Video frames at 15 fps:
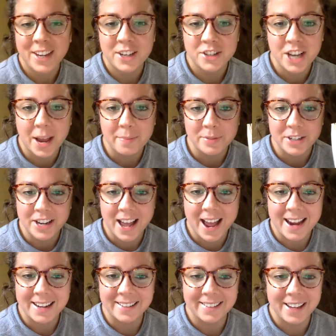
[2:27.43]
Chapter
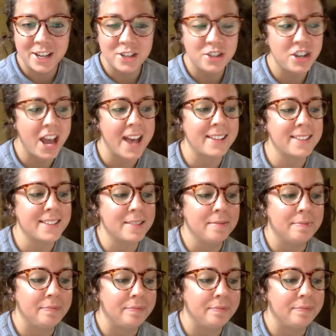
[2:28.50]
9, Chess.